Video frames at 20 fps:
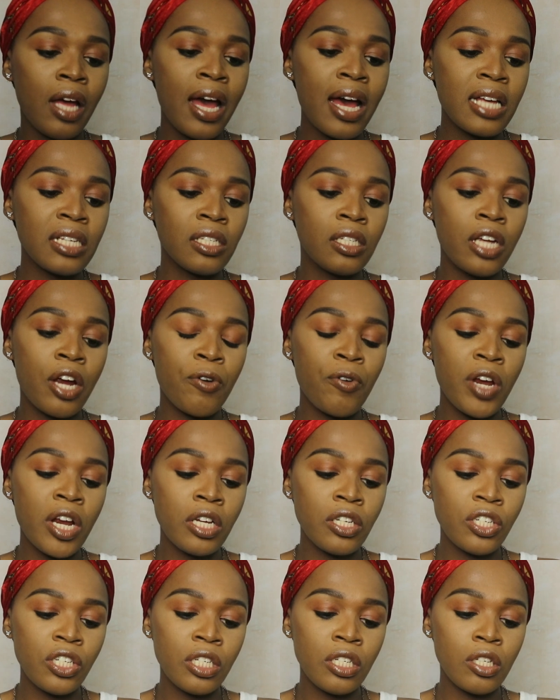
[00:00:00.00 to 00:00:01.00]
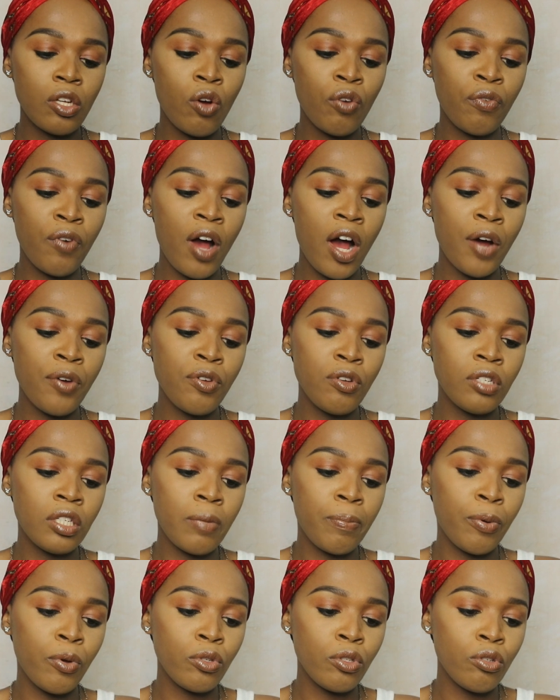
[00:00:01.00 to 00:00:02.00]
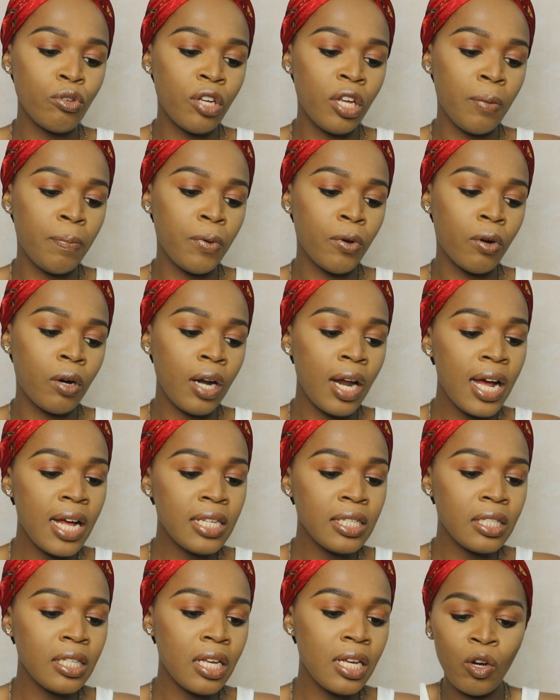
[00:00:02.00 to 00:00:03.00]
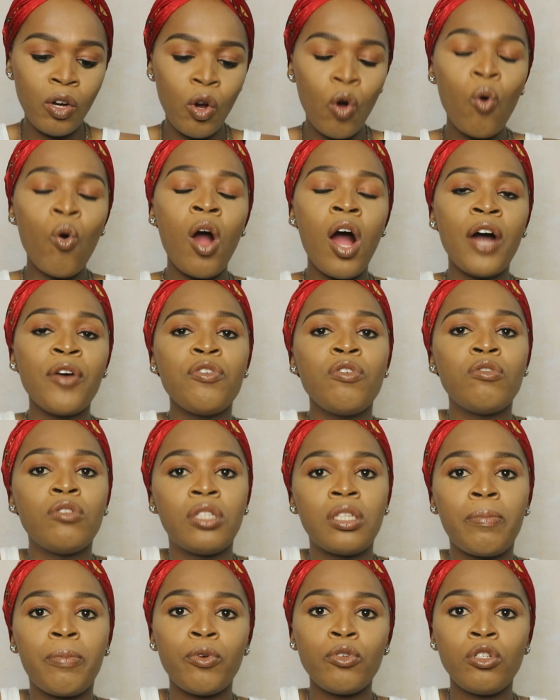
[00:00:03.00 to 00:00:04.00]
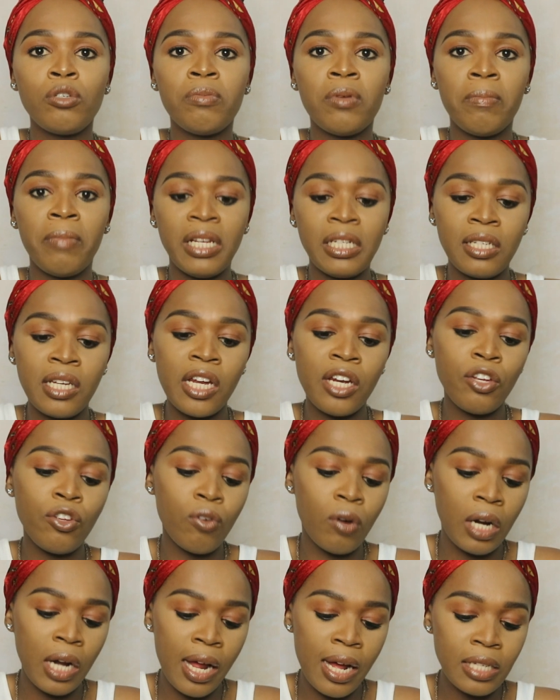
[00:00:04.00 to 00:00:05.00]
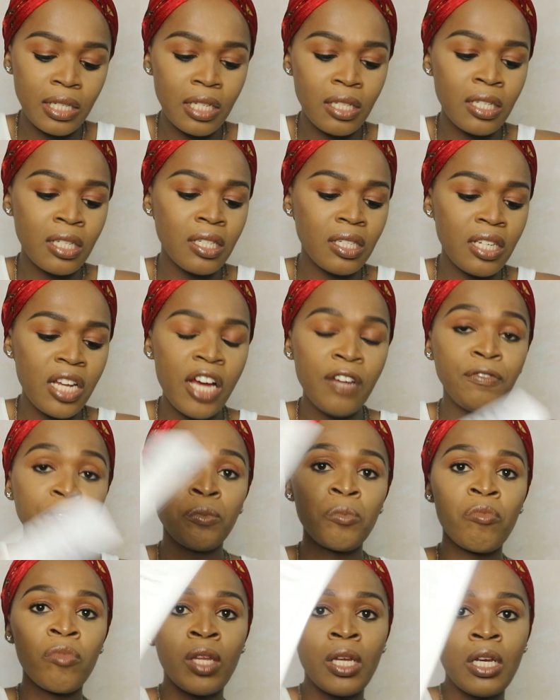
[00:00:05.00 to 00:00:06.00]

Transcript: has directions of how you're supposed to keep your glasses, or how you're supposed to be maintaining your glasses and stuff.